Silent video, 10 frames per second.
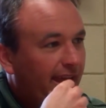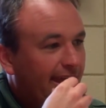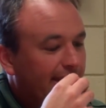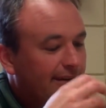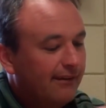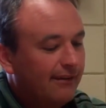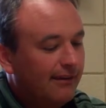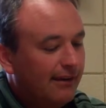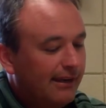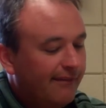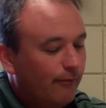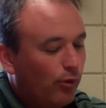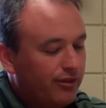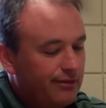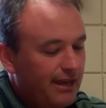and
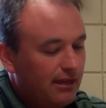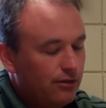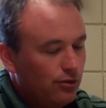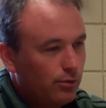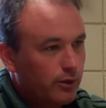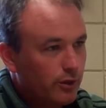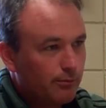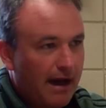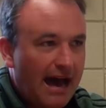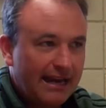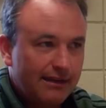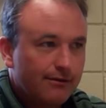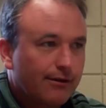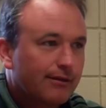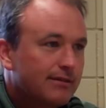what they can do with their body
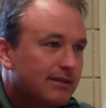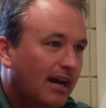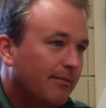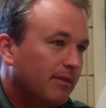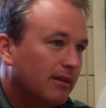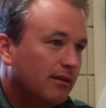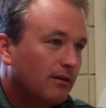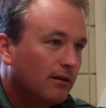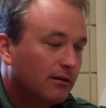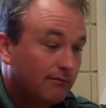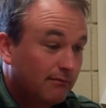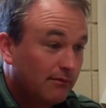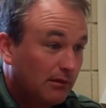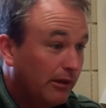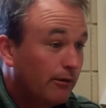during this time of the year
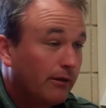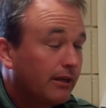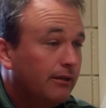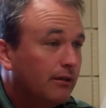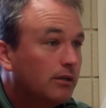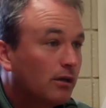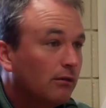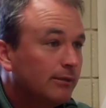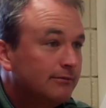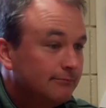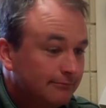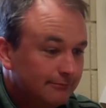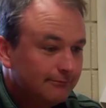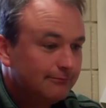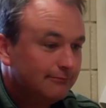literally can determine
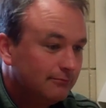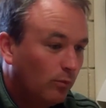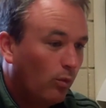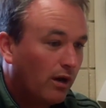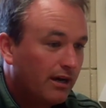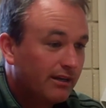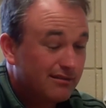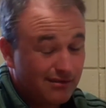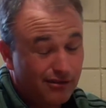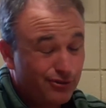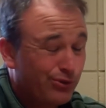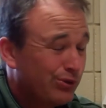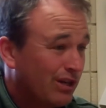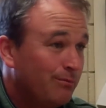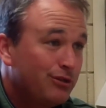what it is. Also, their
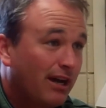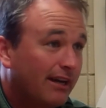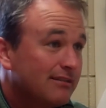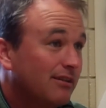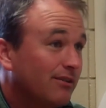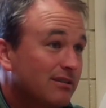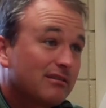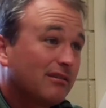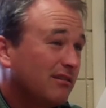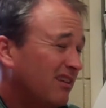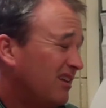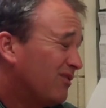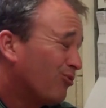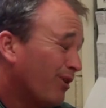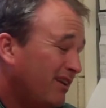jump shots. It's a
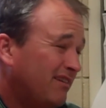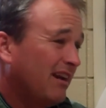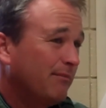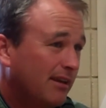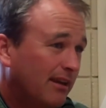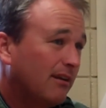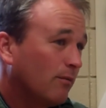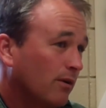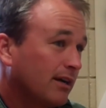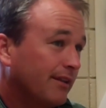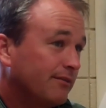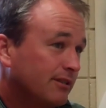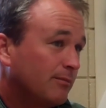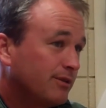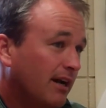great time to get in and work on their
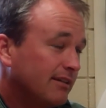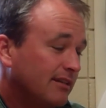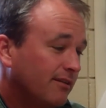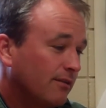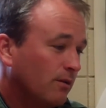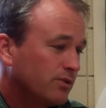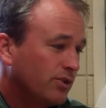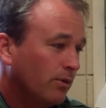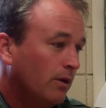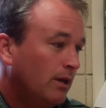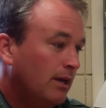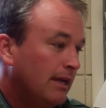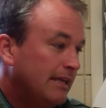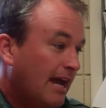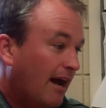jump shots on their own. So,
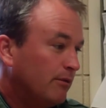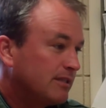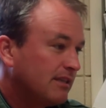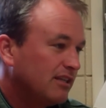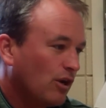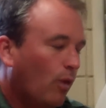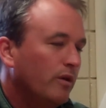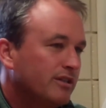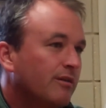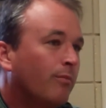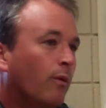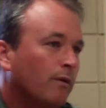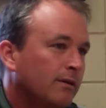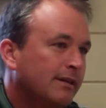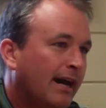yeah, I would say it's always an
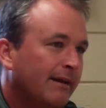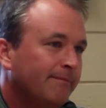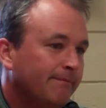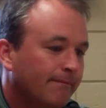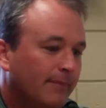important time.